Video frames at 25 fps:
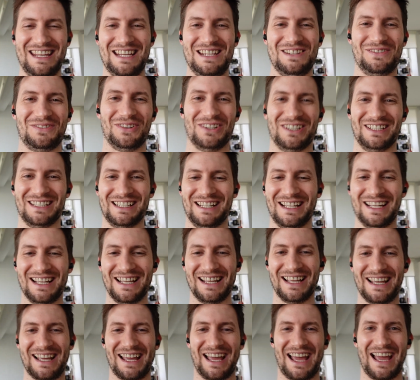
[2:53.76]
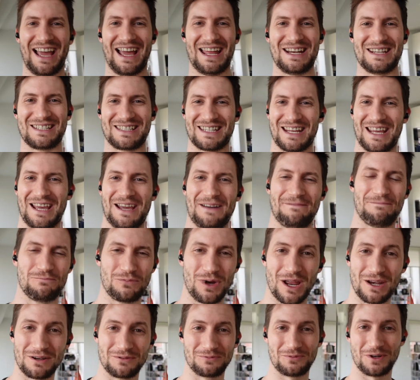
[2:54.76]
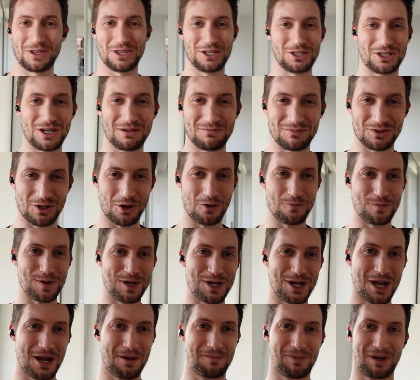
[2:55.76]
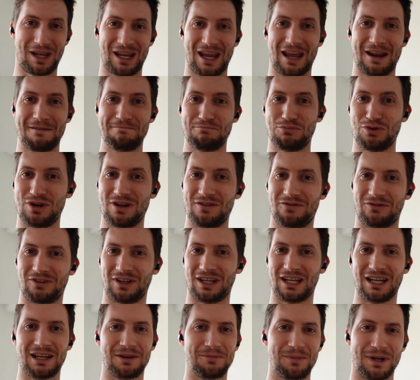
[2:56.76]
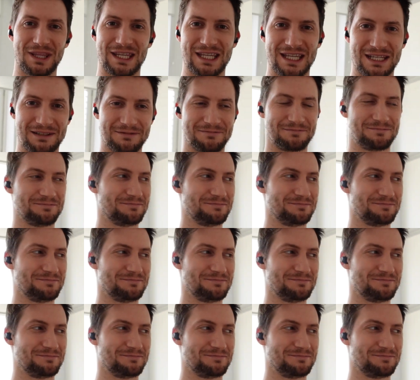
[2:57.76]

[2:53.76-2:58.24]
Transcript: even, and um, when when the gyms opened up again briefly, and when they